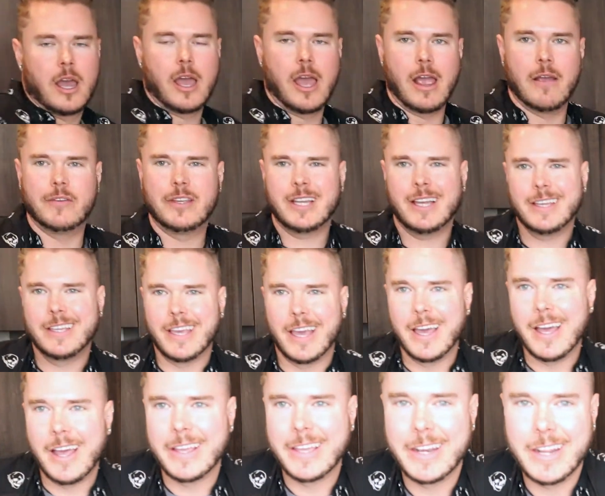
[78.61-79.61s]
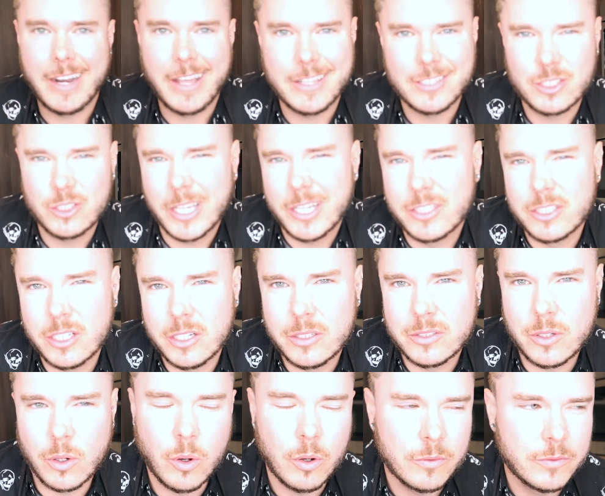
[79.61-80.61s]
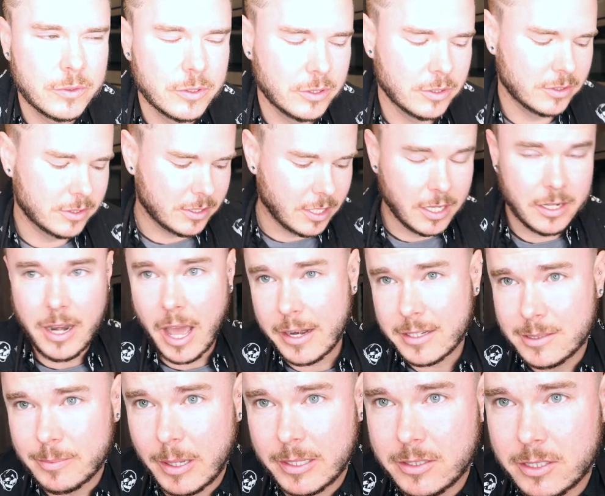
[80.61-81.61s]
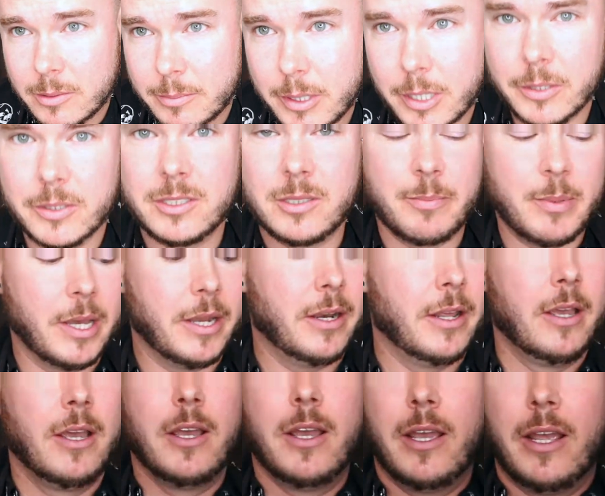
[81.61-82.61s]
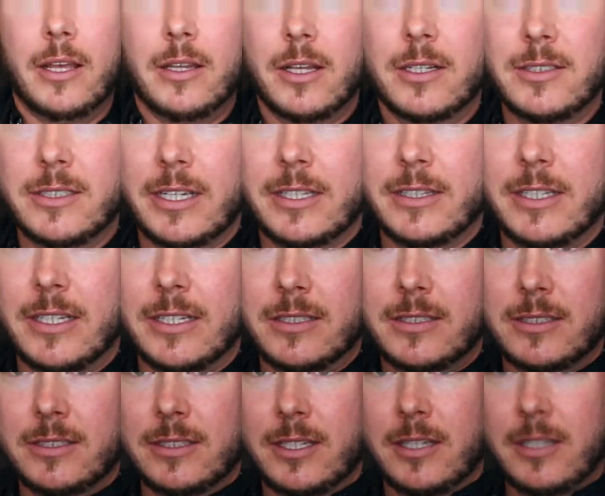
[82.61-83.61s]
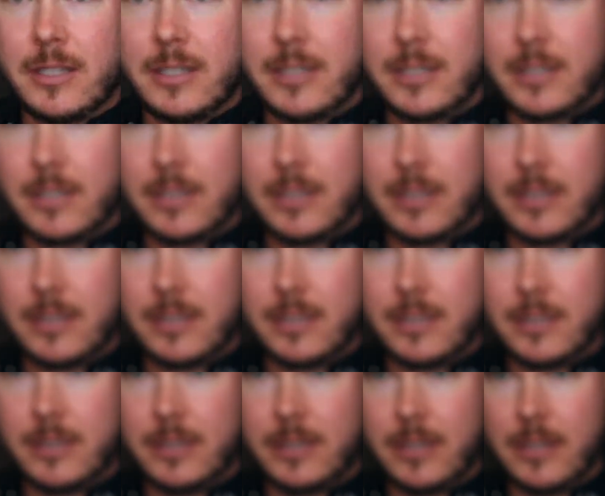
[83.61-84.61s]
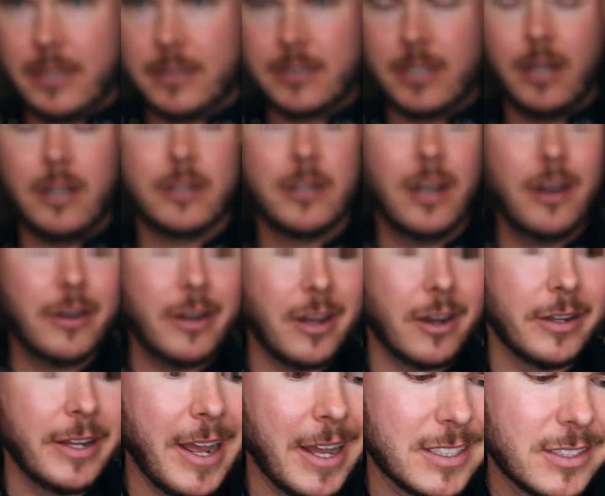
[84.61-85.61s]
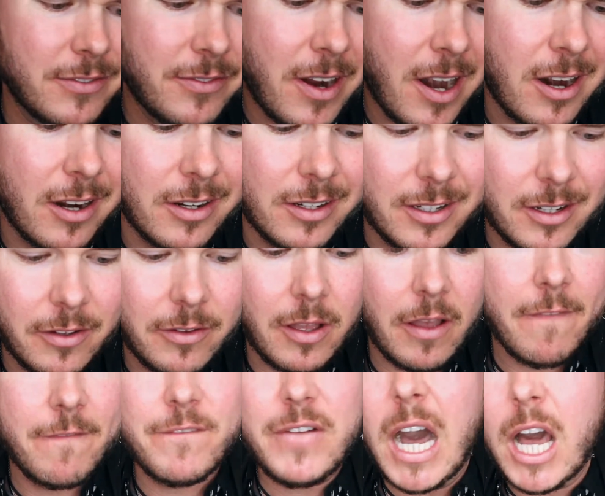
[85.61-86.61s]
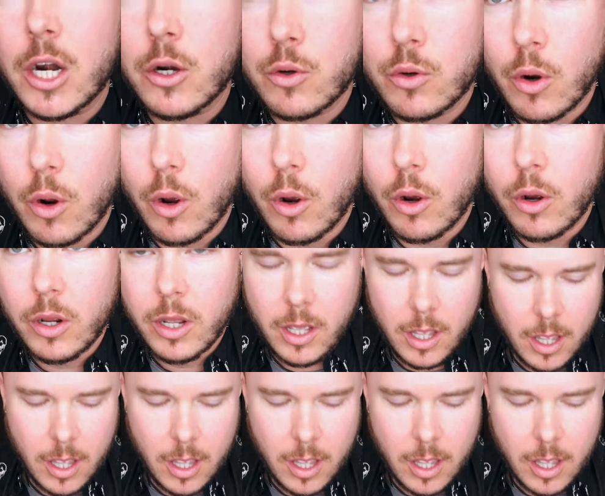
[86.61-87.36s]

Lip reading: everything I get it at Trader Joe's or Whole Foods. Not a sponsored post, but it looks like this. It's called, oh no, yeah, it's Farro. Farro.